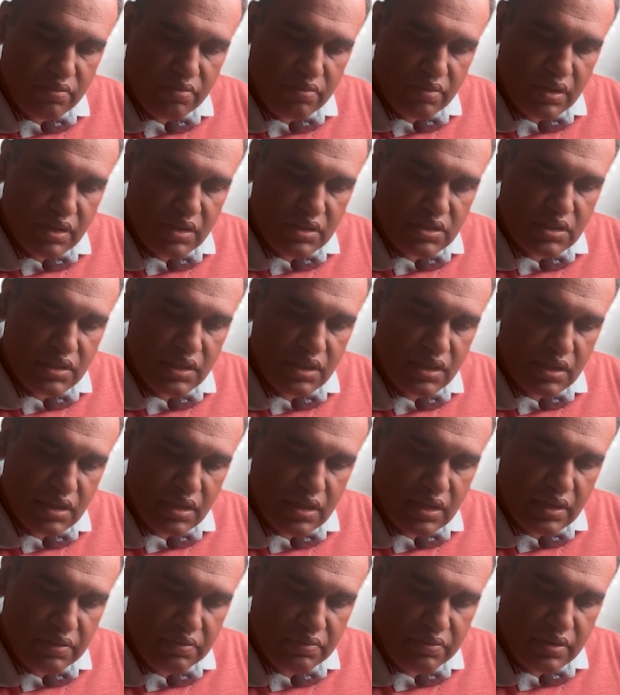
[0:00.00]
facial
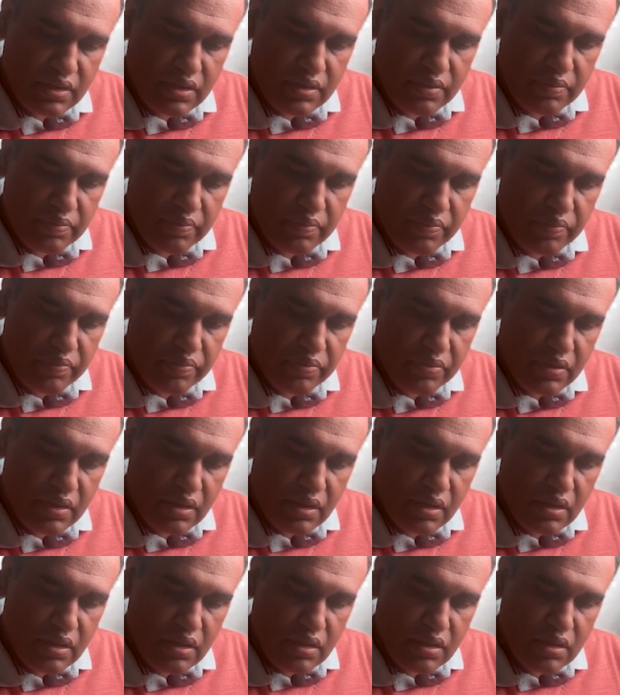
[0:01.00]
cleft.
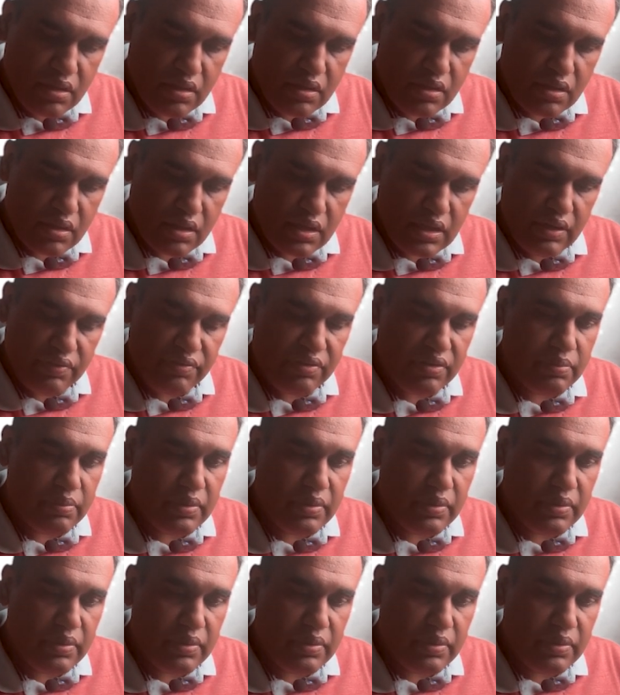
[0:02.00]
Cleft